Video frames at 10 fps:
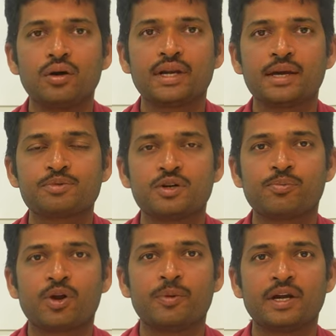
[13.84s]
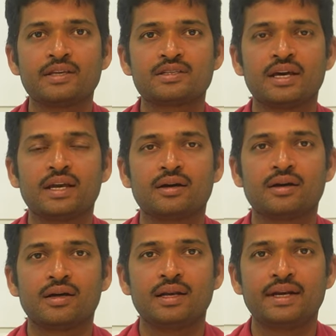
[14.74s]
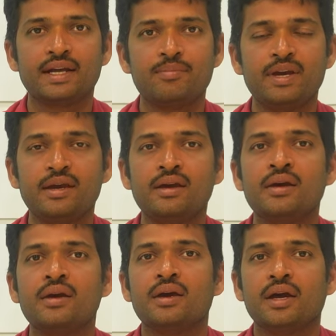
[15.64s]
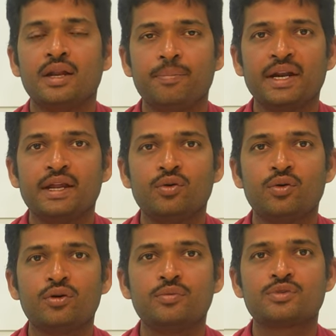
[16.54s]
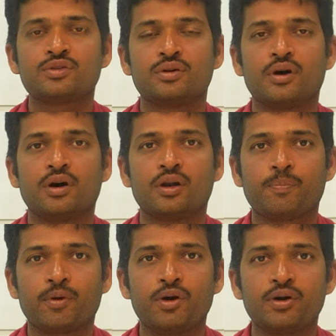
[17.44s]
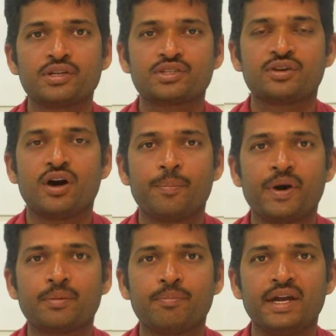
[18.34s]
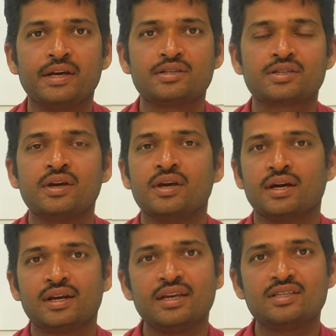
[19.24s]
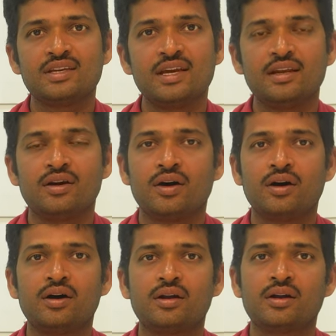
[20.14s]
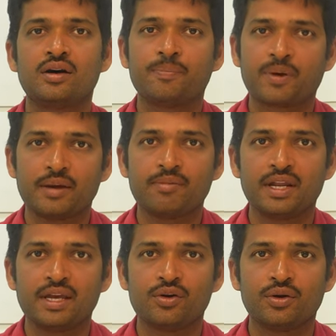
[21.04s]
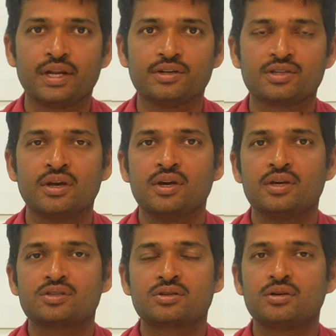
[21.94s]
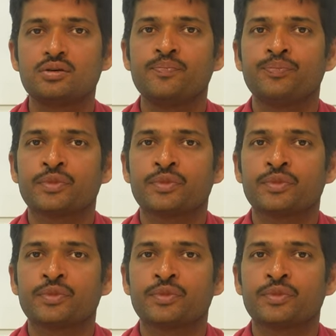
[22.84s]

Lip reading: all types of properties, like let it be independent homes or plots, apartments, resale or primary units. So